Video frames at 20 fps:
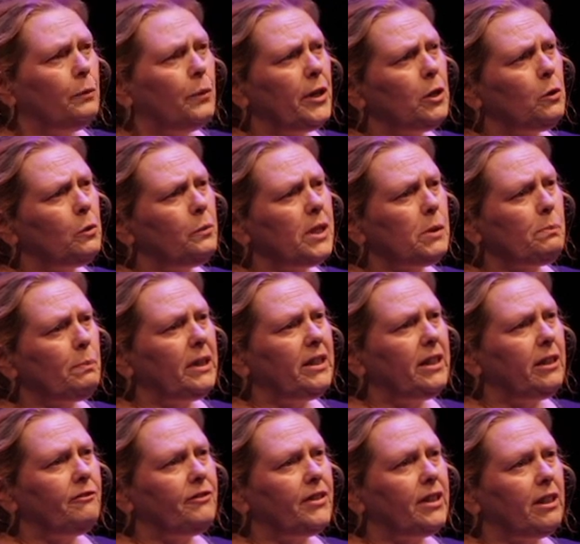We always
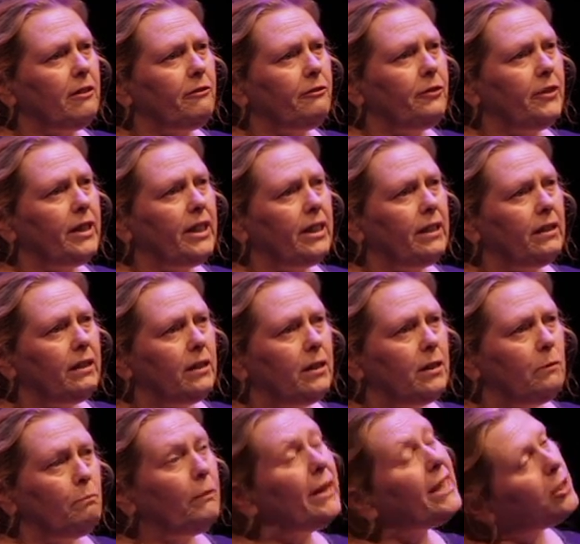believed that if we
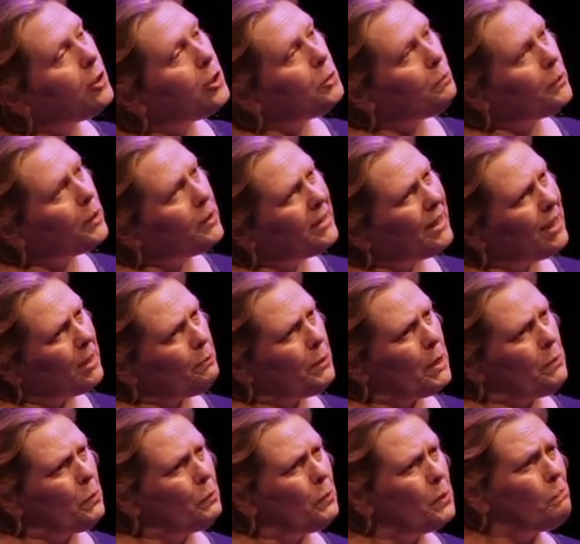made a good product,
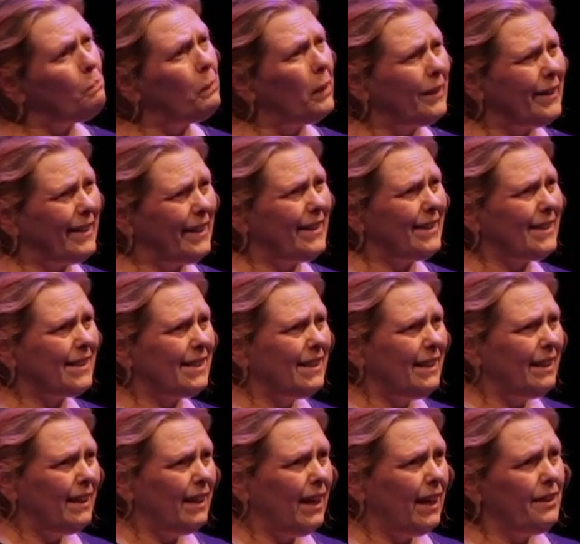people would buy it
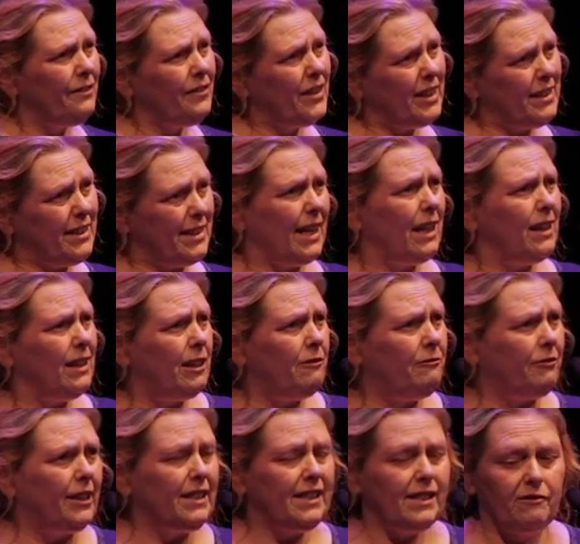and they'd tell their
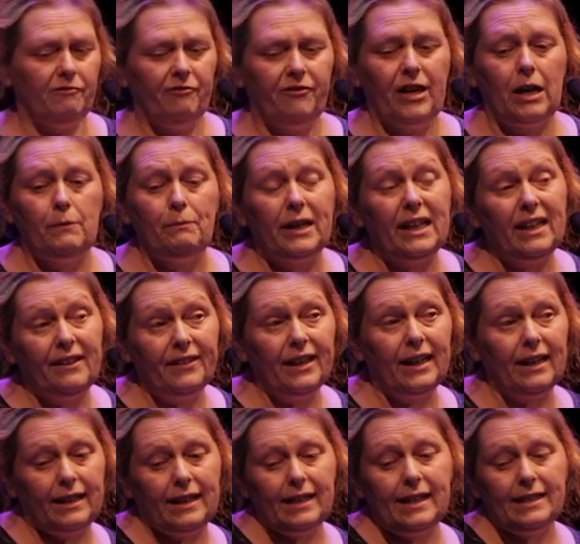friends and family, and
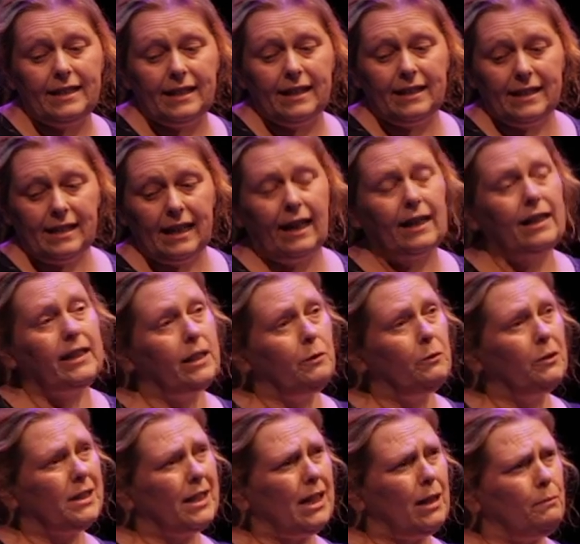that is exactly
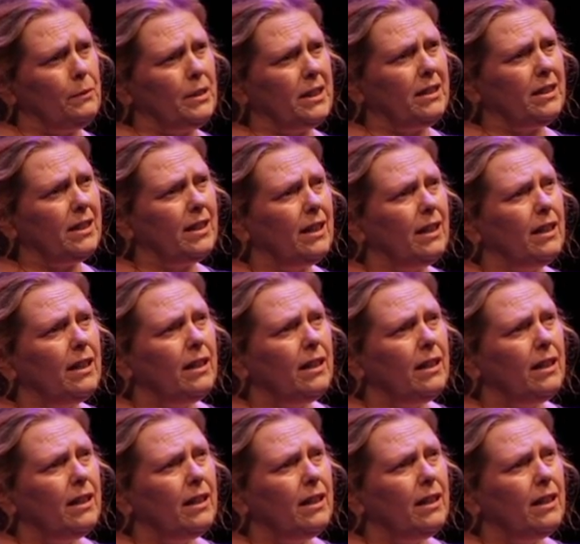what's happened.